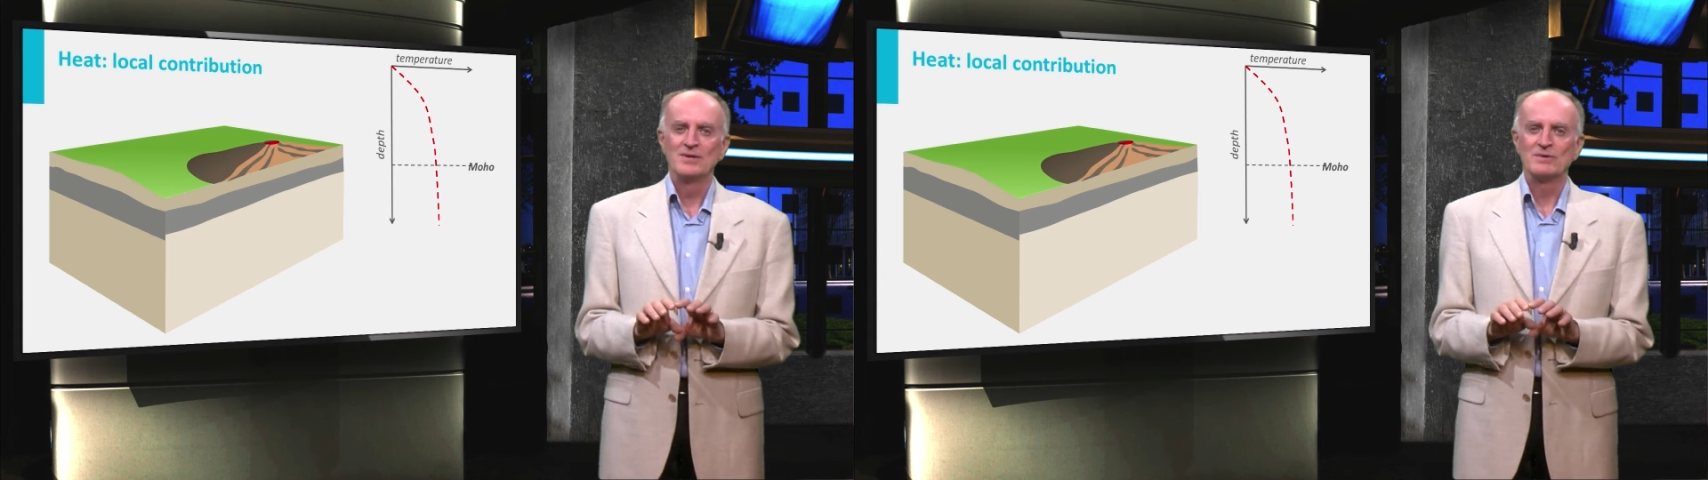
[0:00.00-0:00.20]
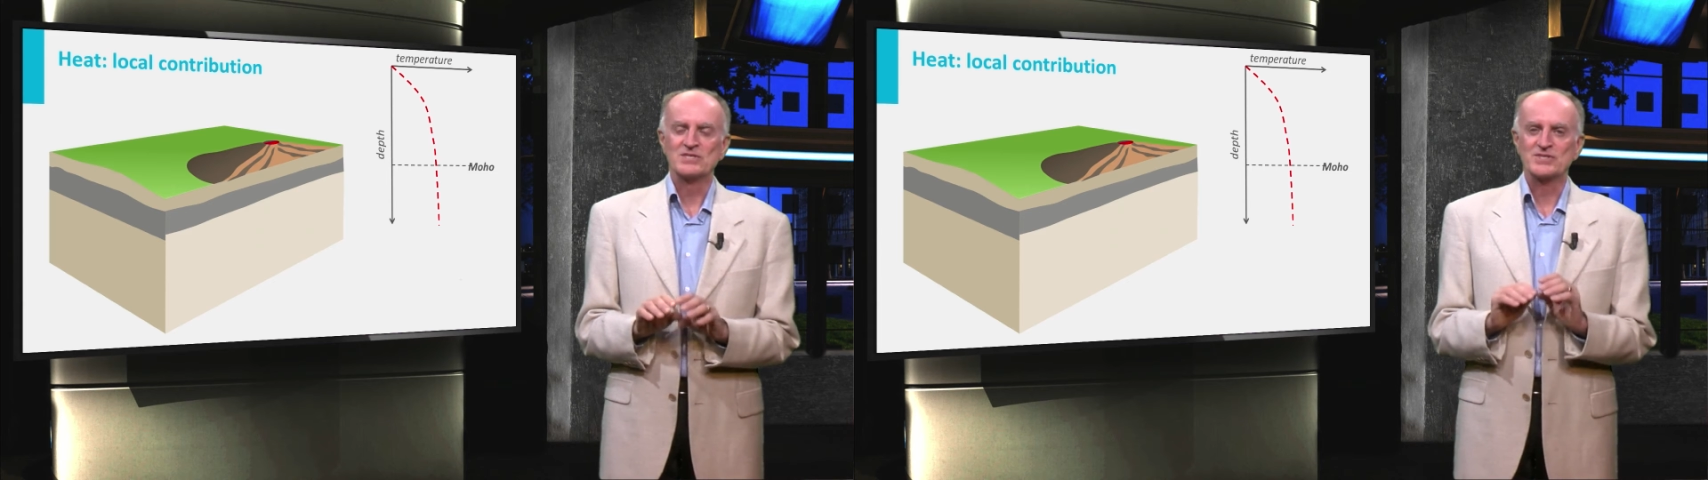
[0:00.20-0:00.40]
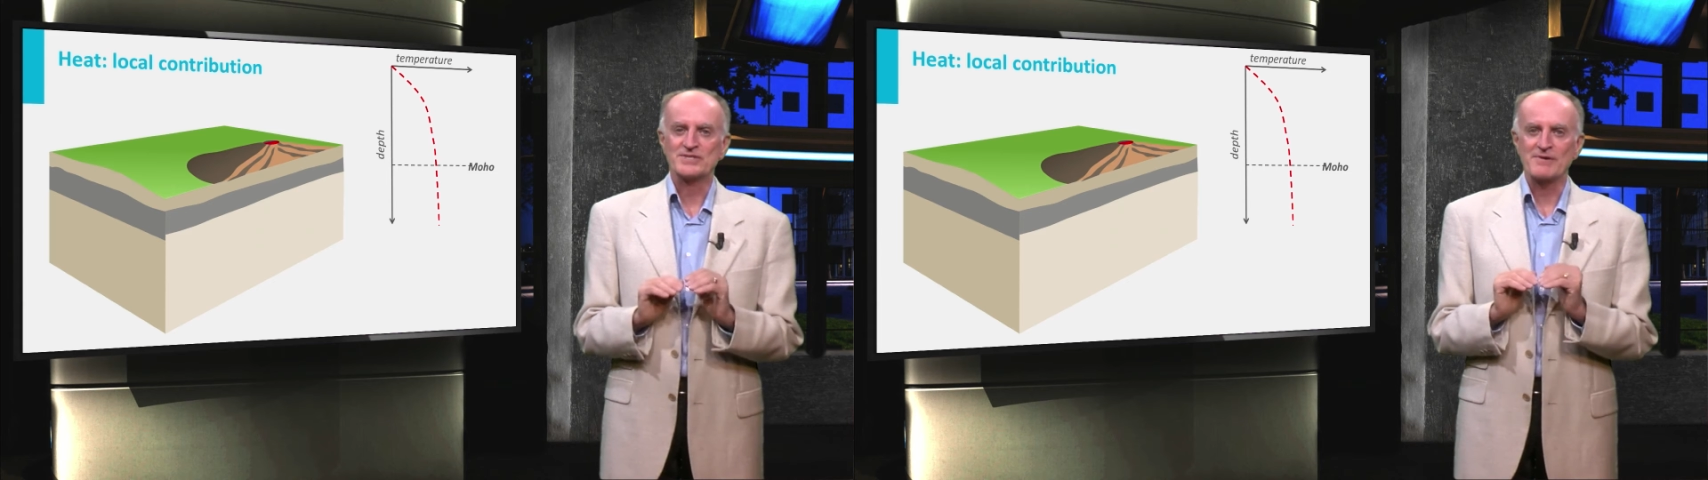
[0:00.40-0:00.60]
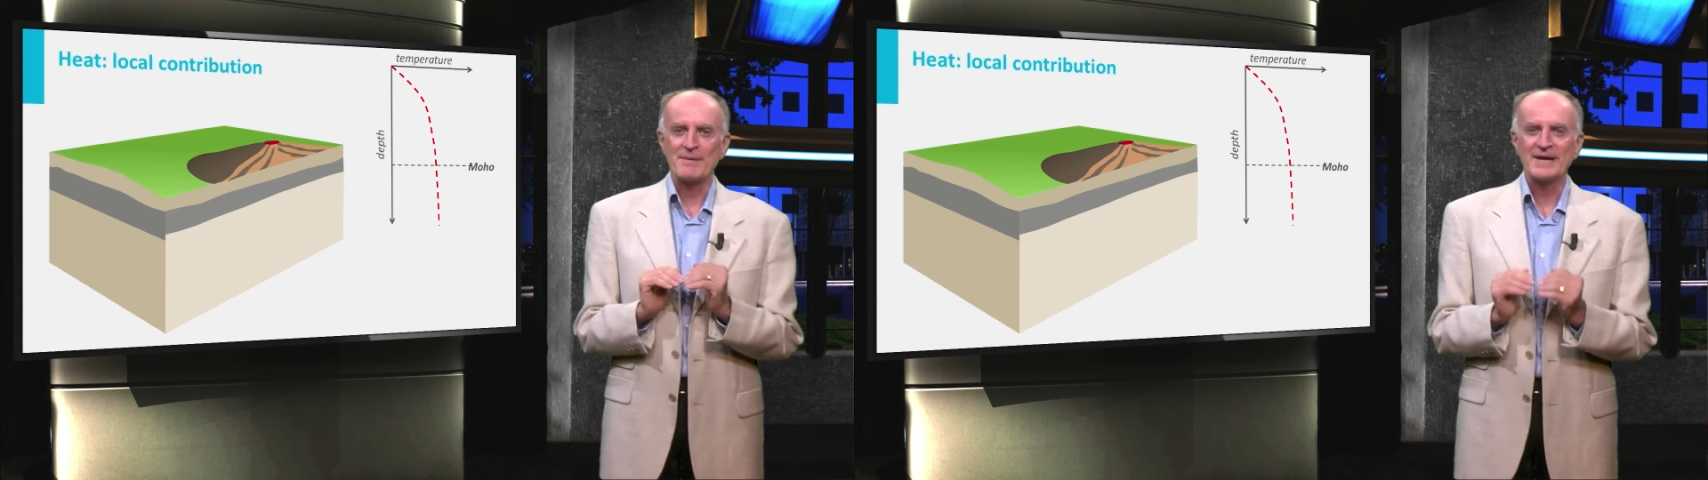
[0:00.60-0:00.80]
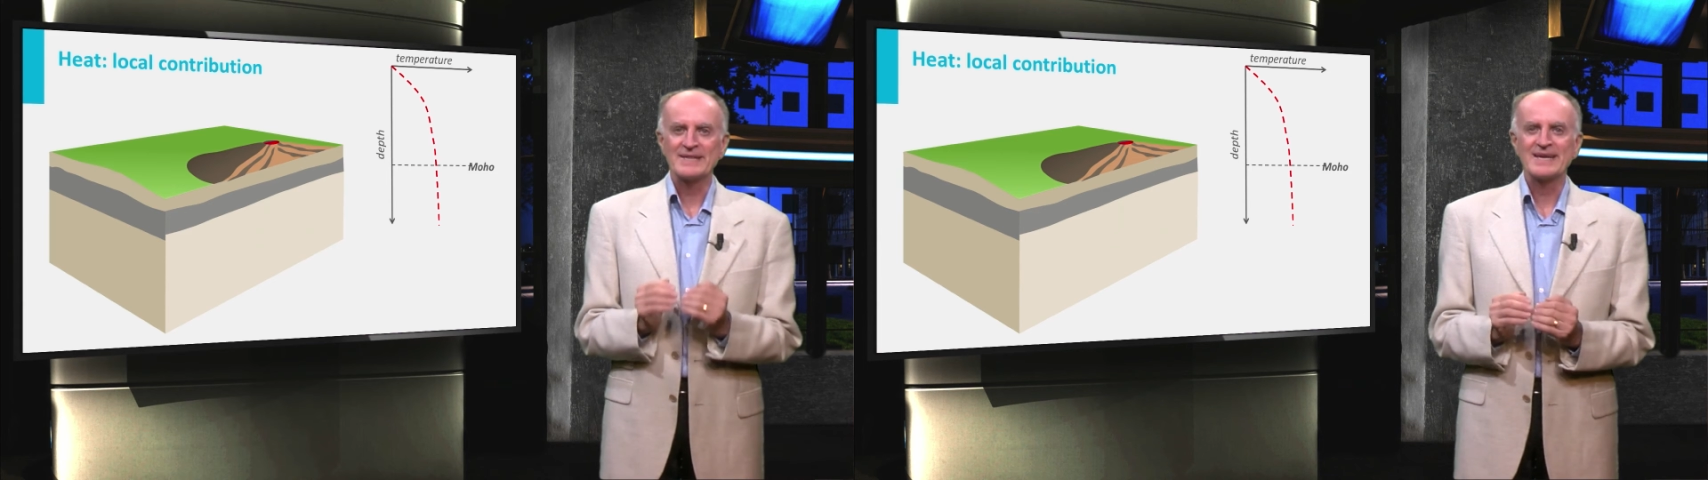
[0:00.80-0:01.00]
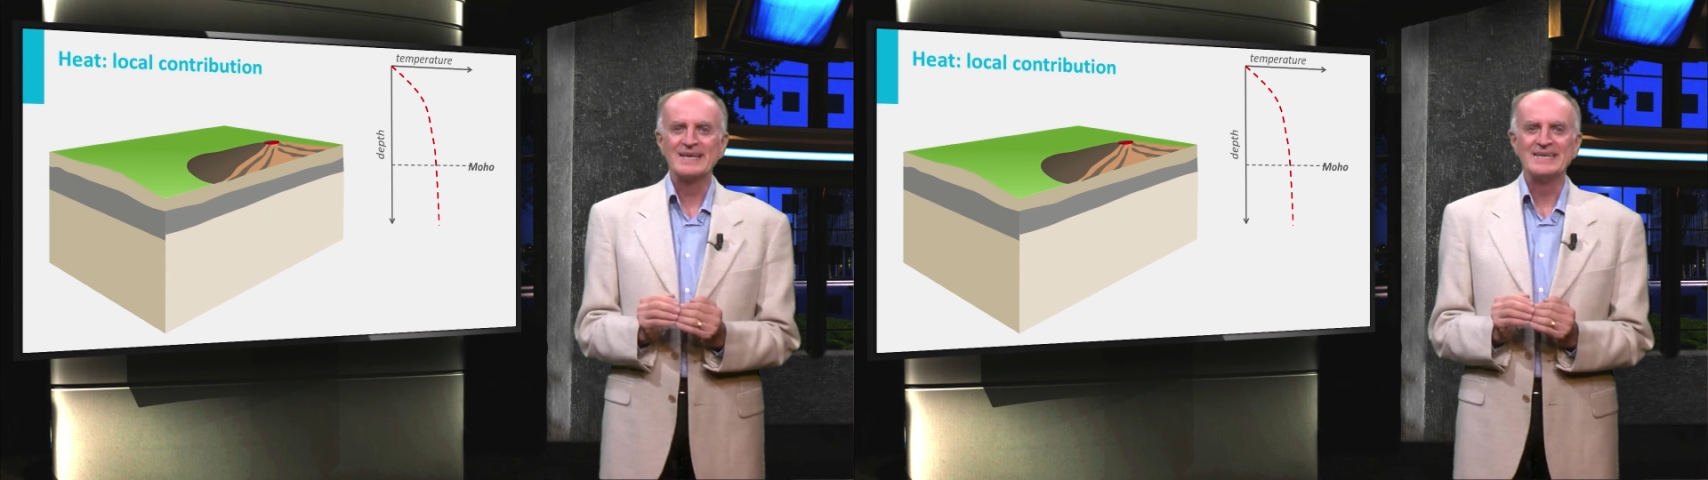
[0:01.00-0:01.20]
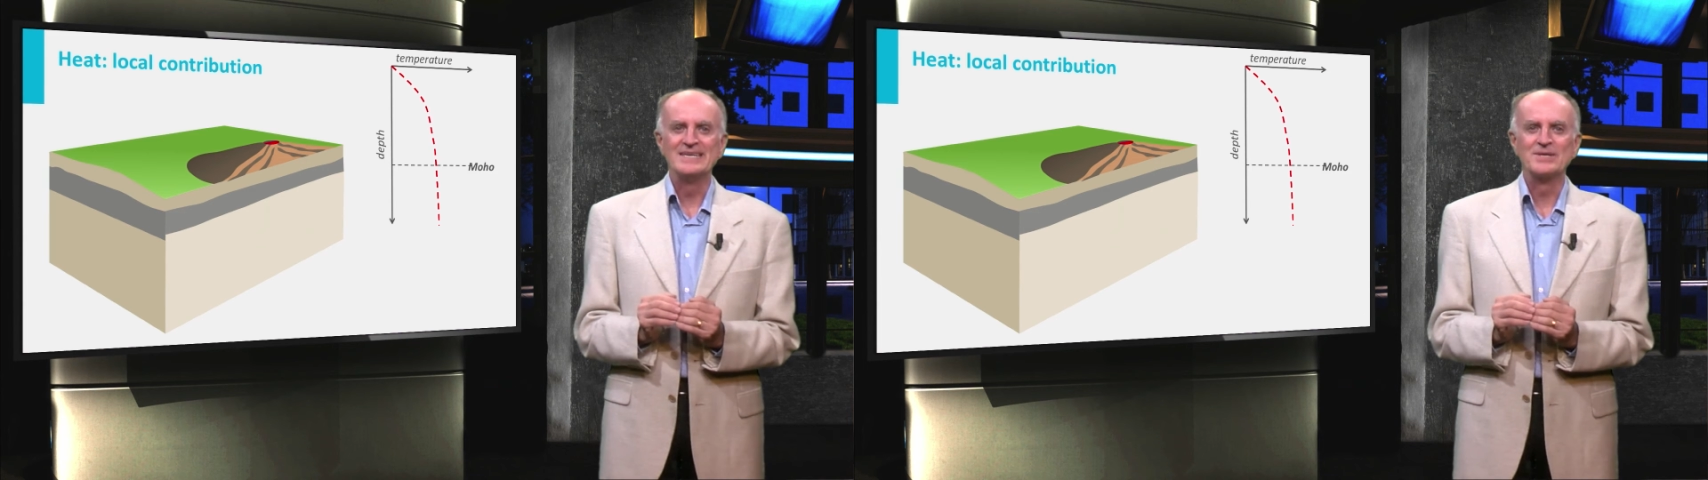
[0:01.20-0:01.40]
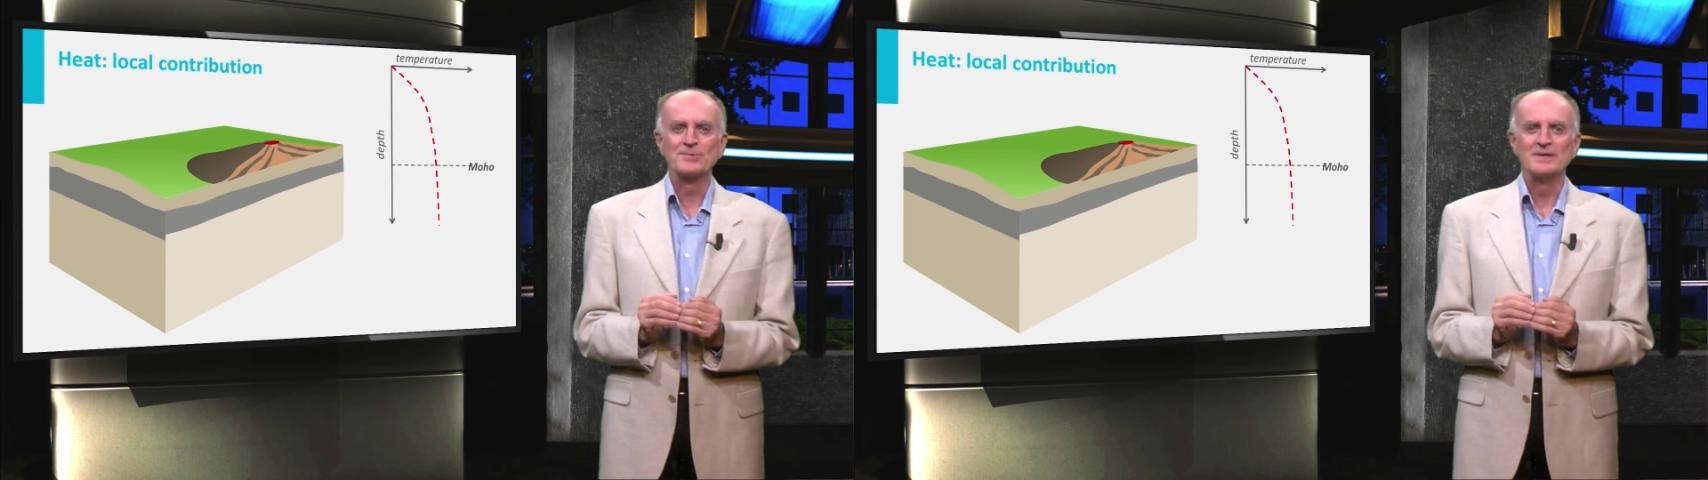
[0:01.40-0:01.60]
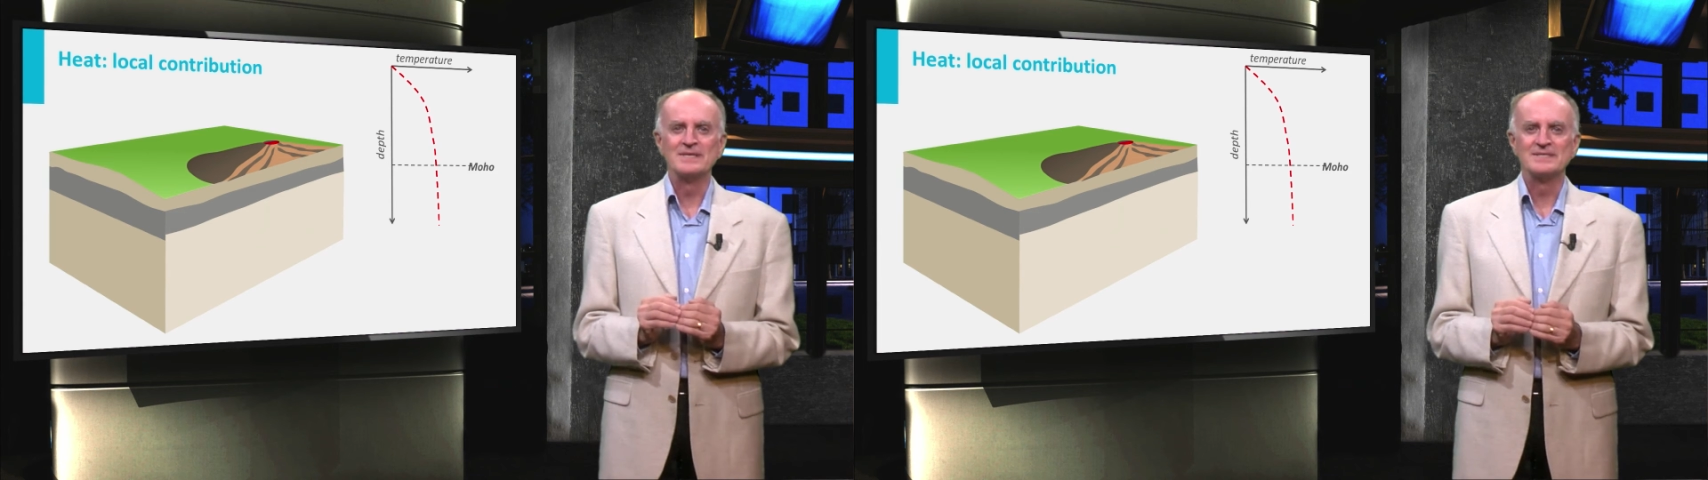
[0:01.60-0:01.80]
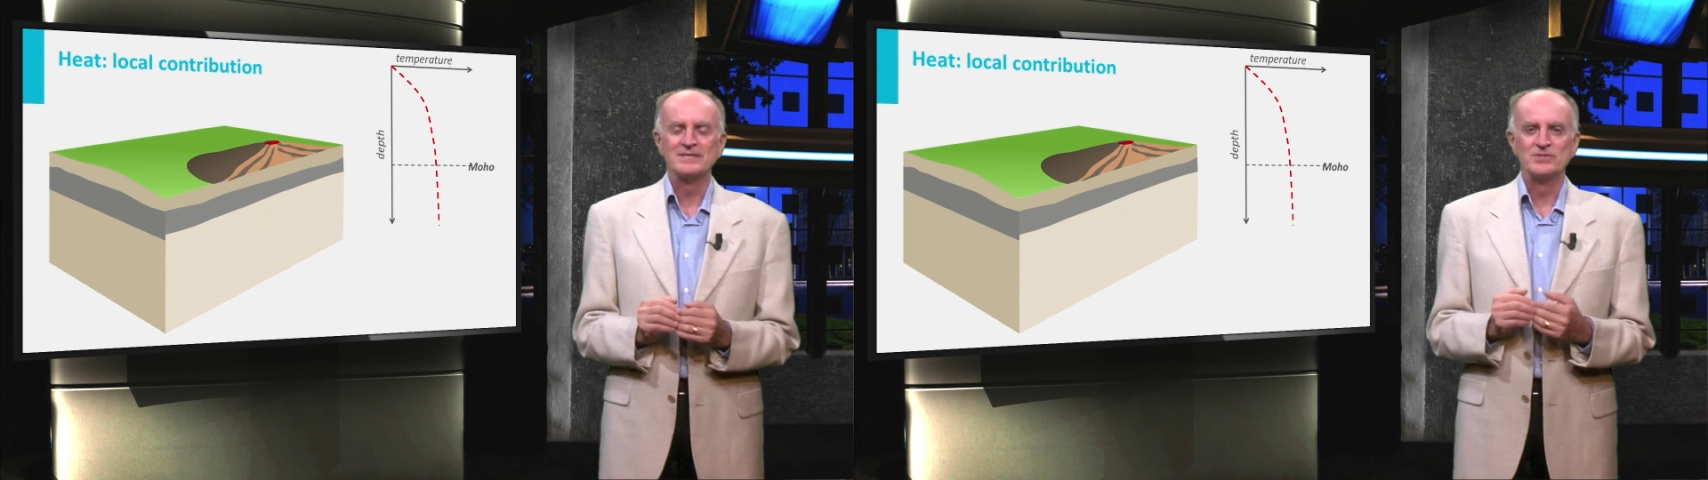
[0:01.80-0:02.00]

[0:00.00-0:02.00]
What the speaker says: which dramatically increase the